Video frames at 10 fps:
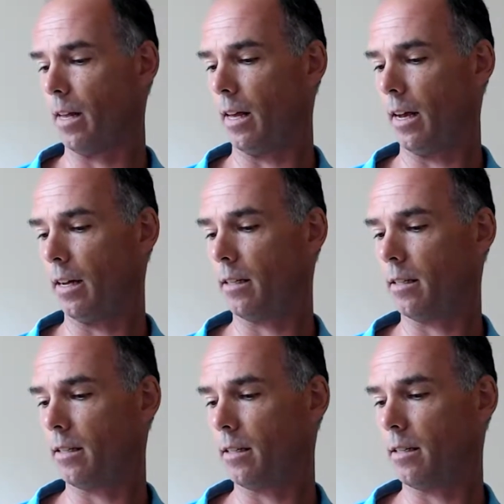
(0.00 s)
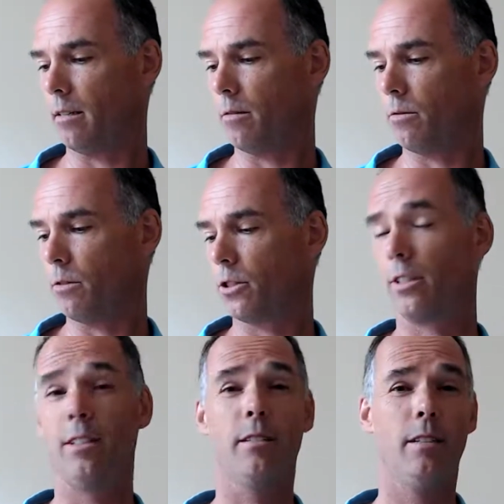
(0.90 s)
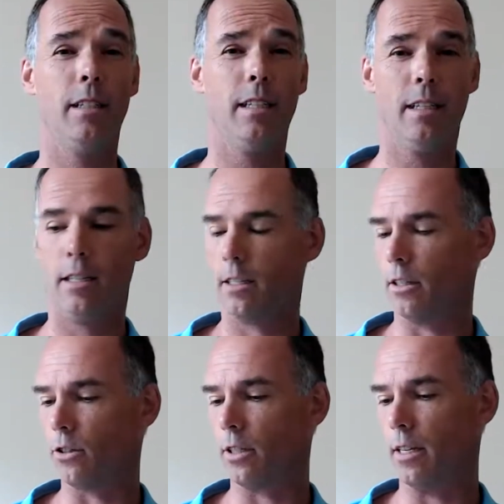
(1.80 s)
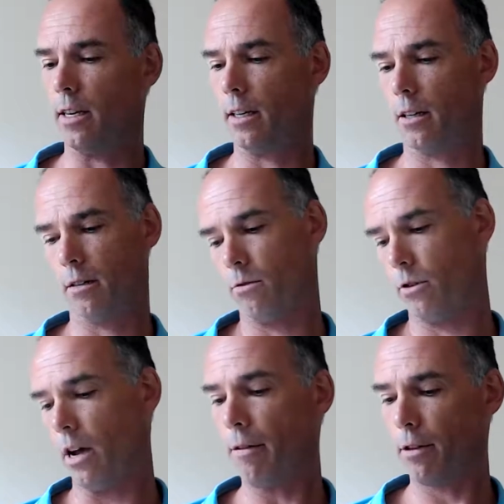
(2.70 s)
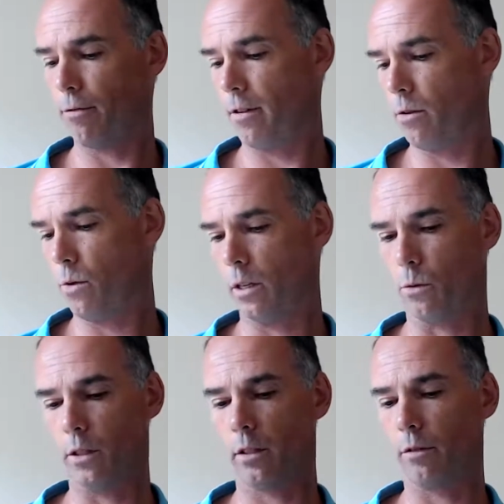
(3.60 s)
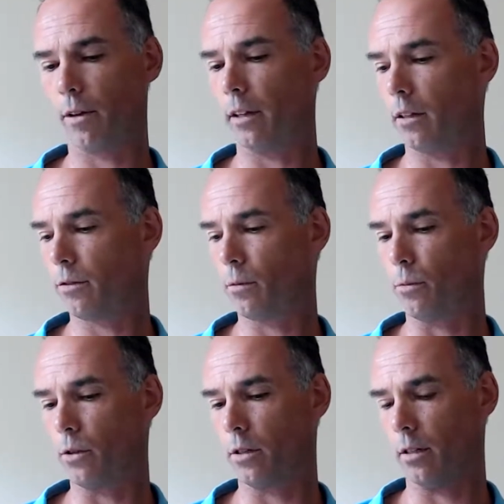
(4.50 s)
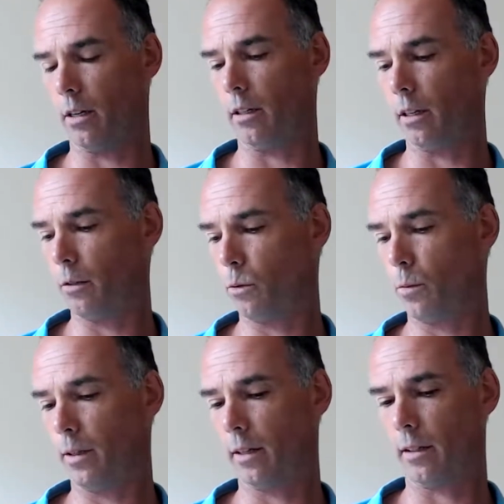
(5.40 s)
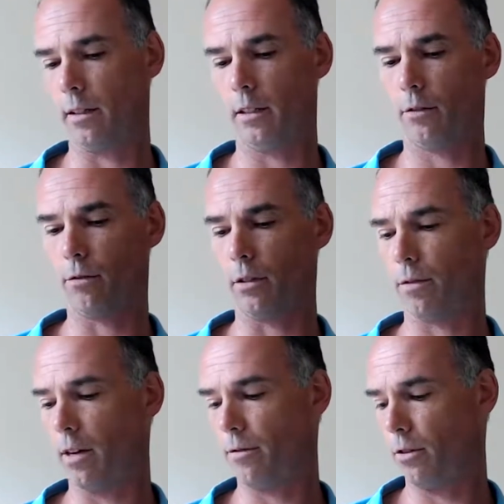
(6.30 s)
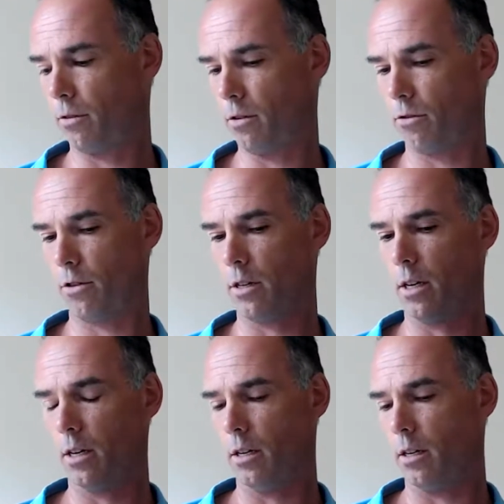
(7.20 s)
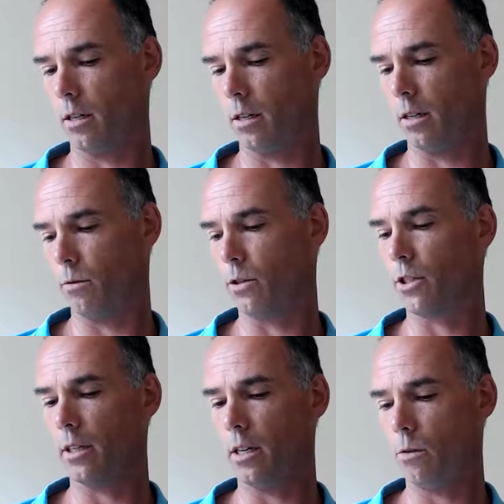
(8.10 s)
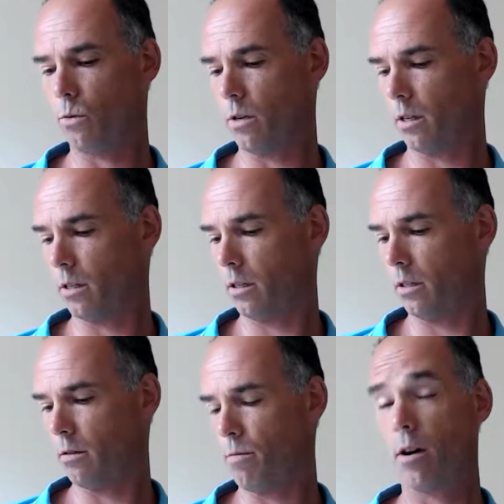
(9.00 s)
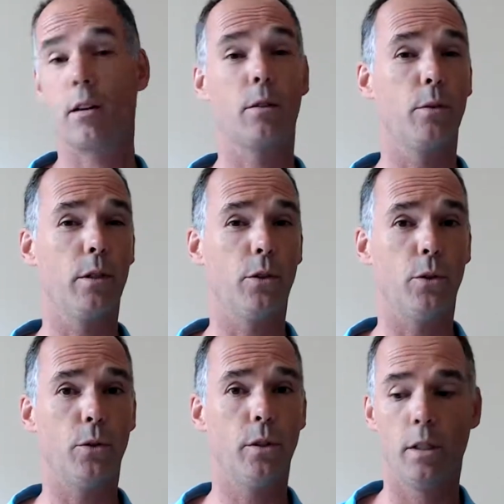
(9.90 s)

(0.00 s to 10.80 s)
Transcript: And we're still seeing, we have to feel what was the value of the book. And it will be at least 45 euros. We'll see what the market will do.